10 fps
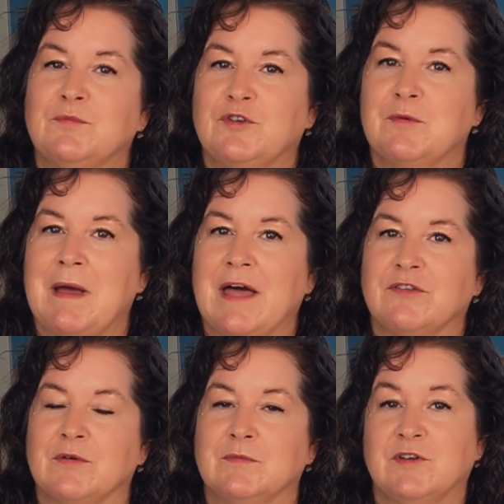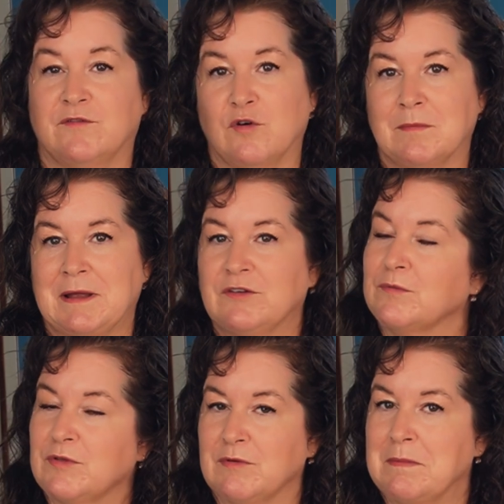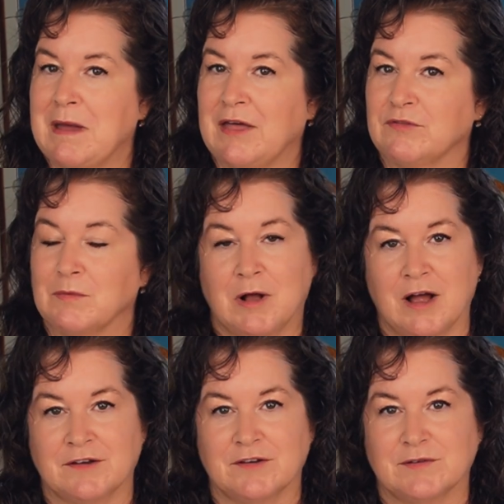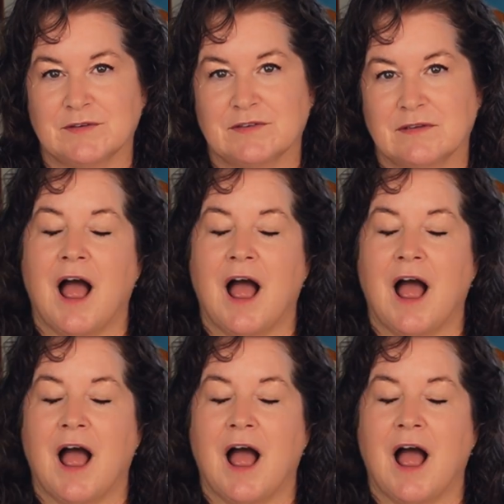2-bathroom to 4-bedroom, 3-bathroom condos.